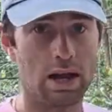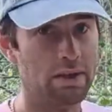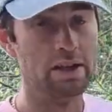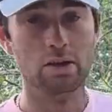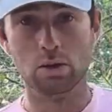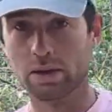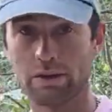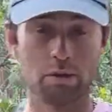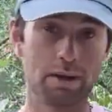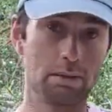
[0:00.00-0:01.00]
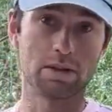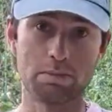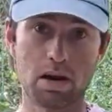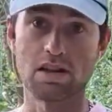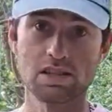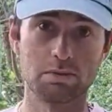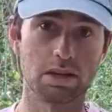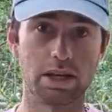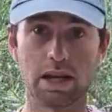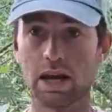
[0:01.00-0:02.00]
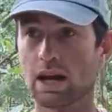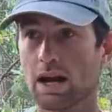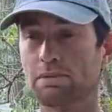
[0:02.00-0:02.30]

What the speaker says: and then you'll never be able to possibly,